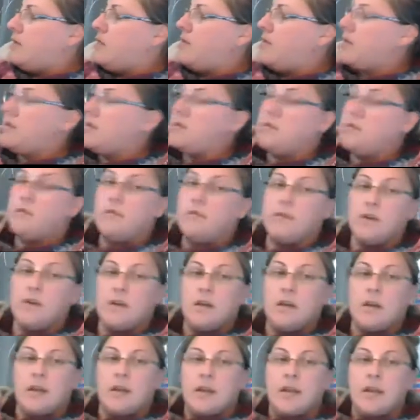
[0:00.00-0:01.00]
cross over.
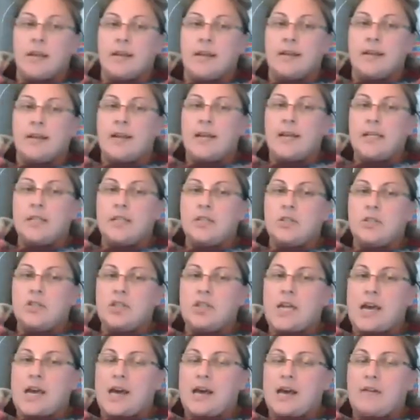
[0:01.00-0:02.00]
Nice
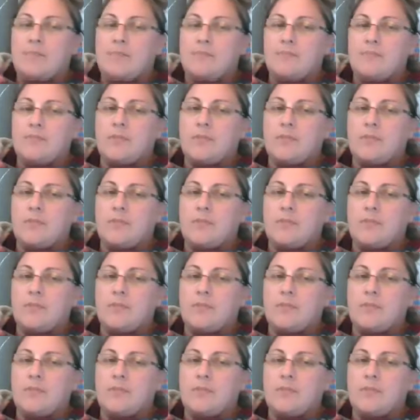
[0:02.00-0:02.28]
job.